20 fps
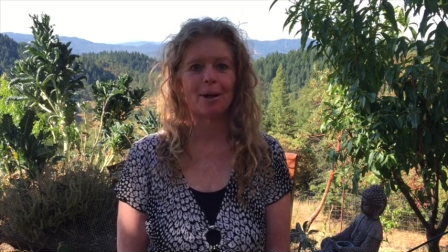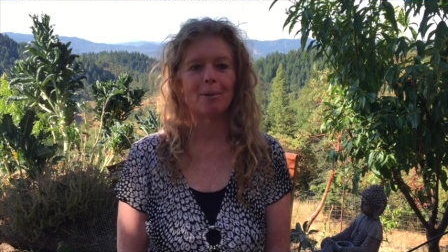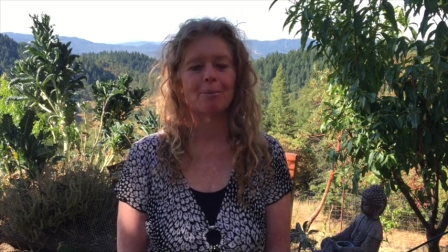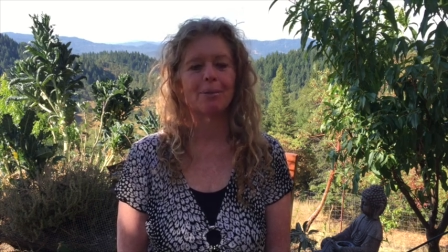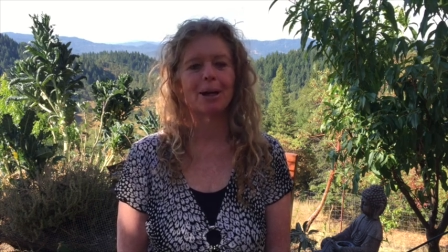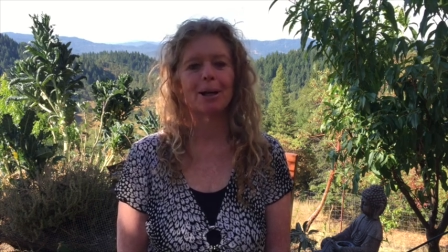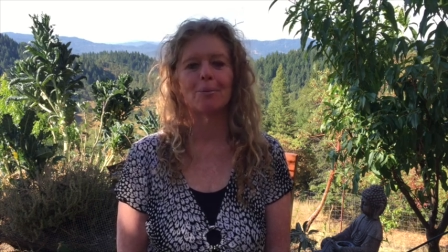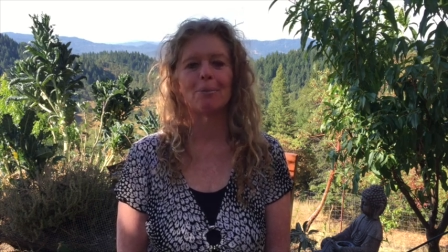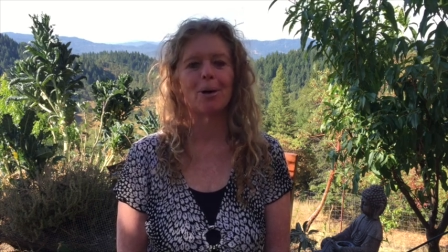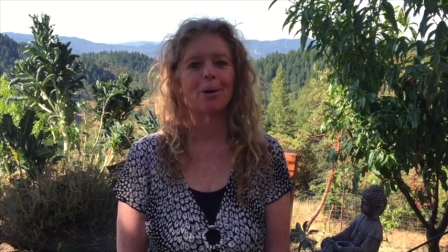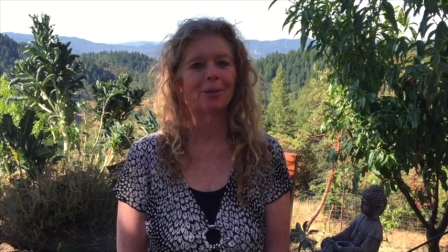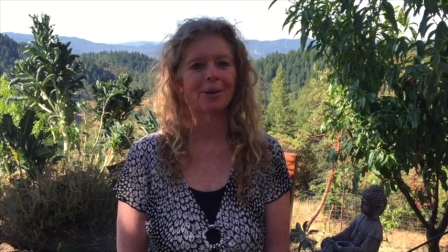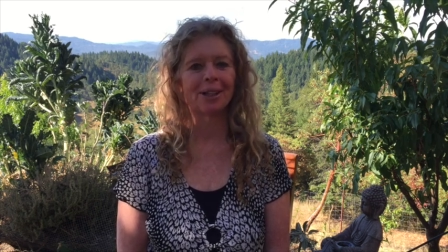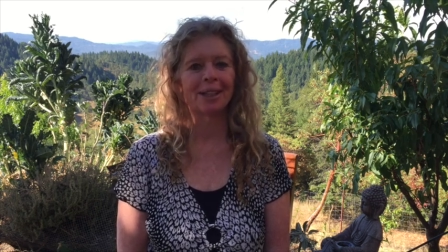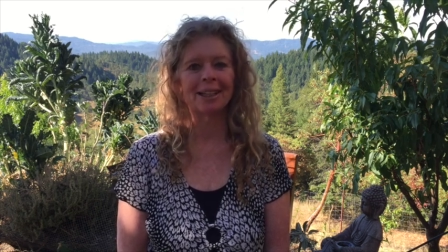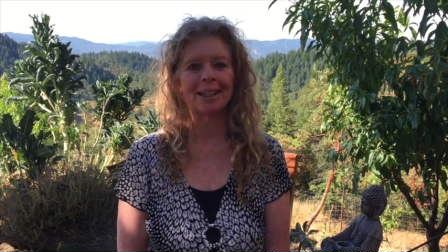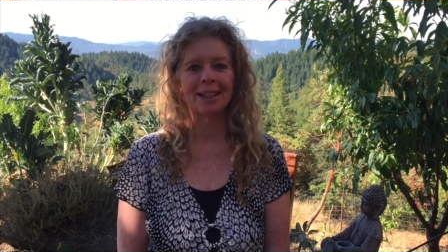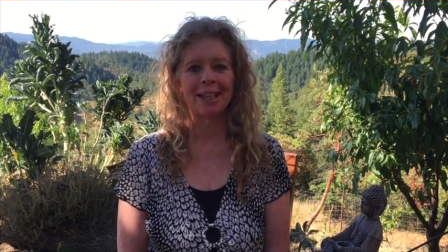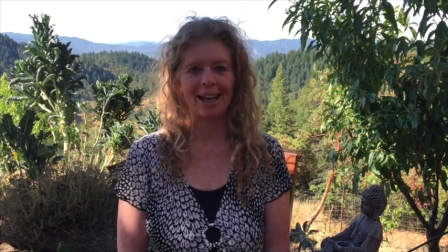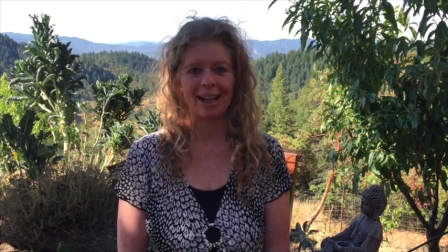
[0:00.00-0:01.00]
but I'm
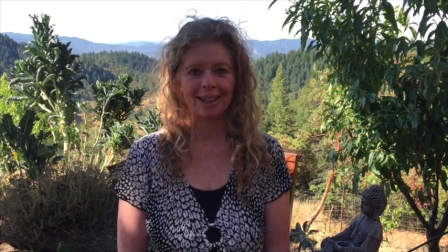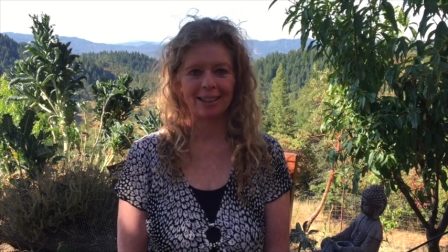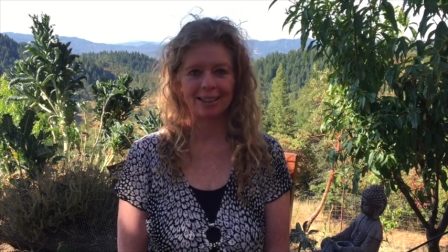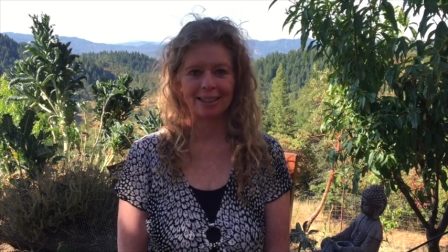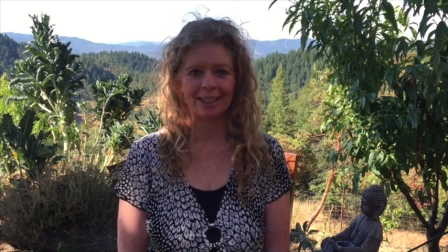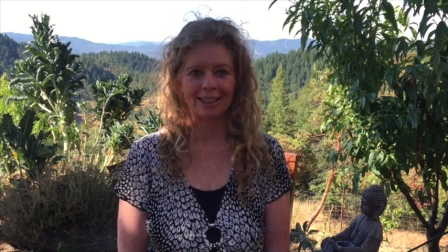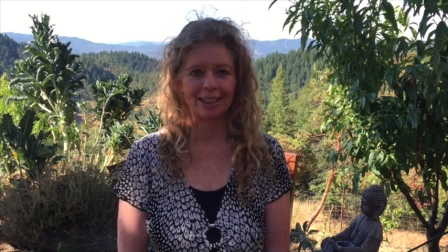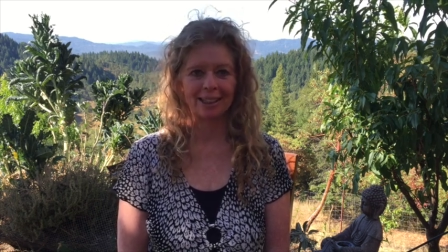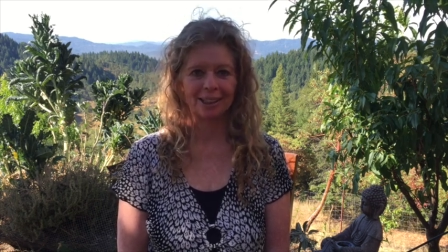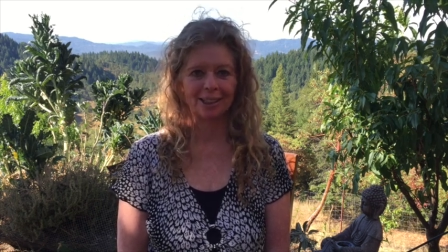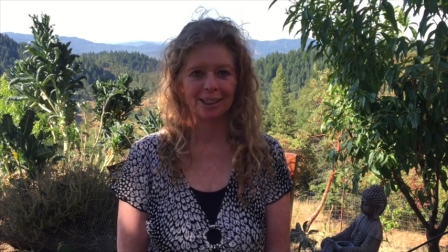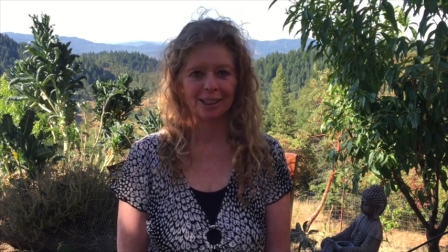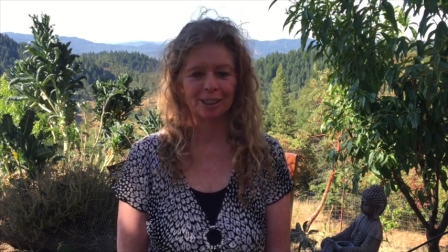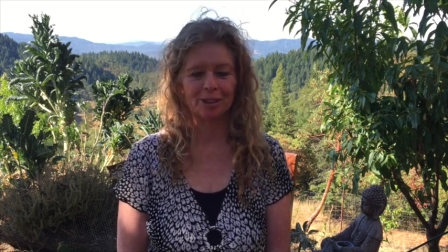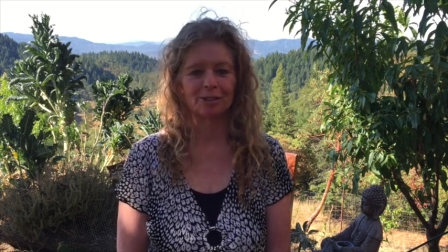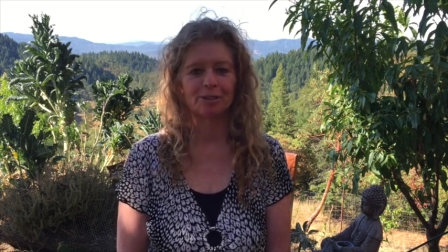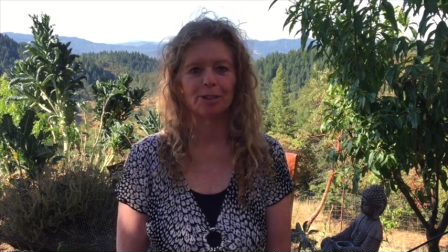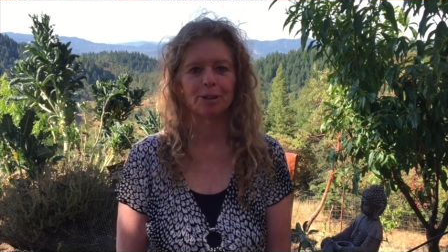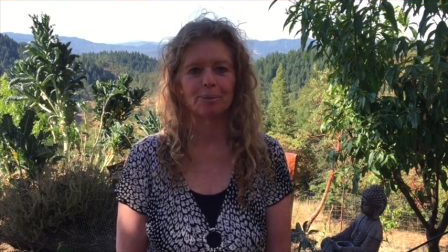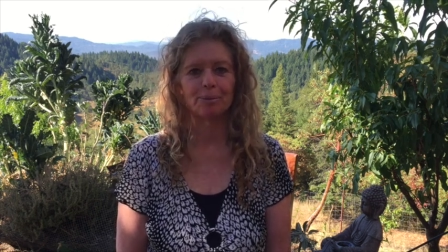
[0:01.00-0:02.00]
only
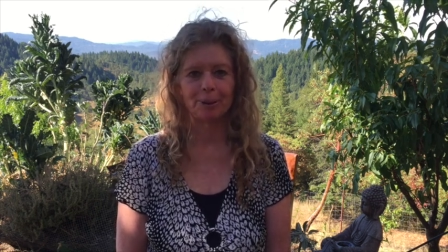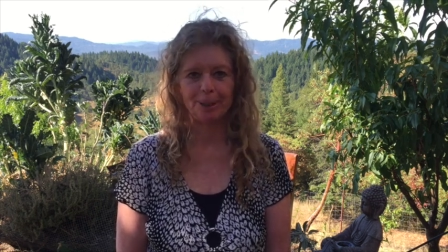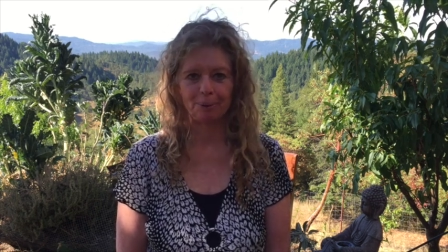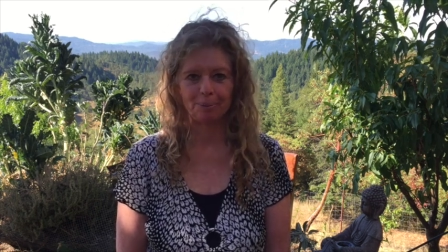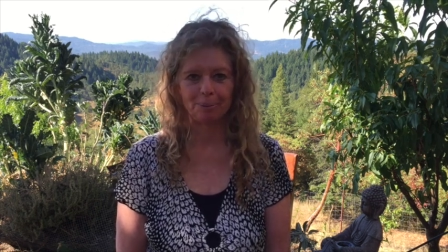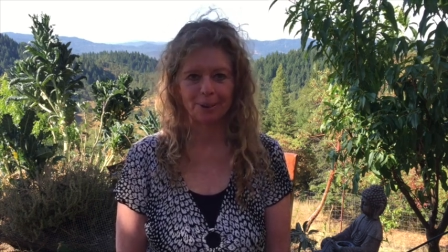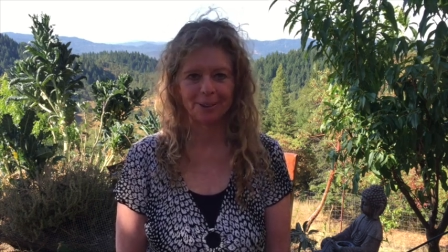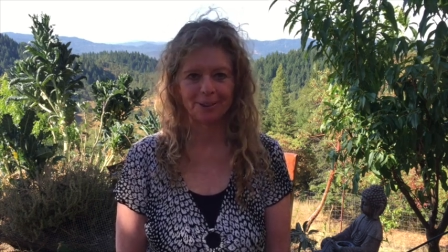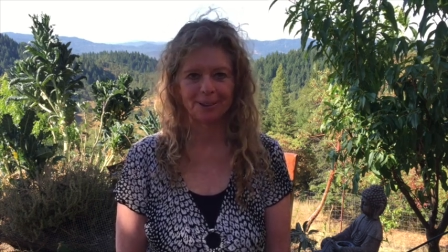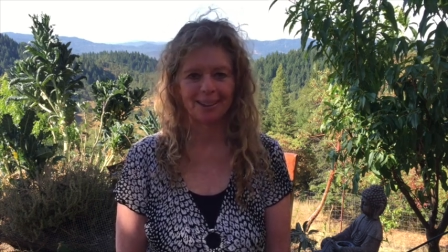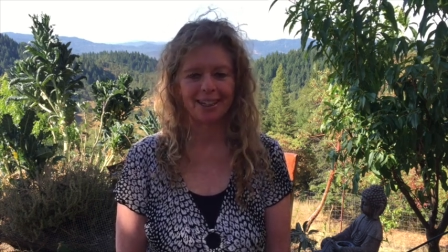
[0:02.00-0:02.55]
licensed for people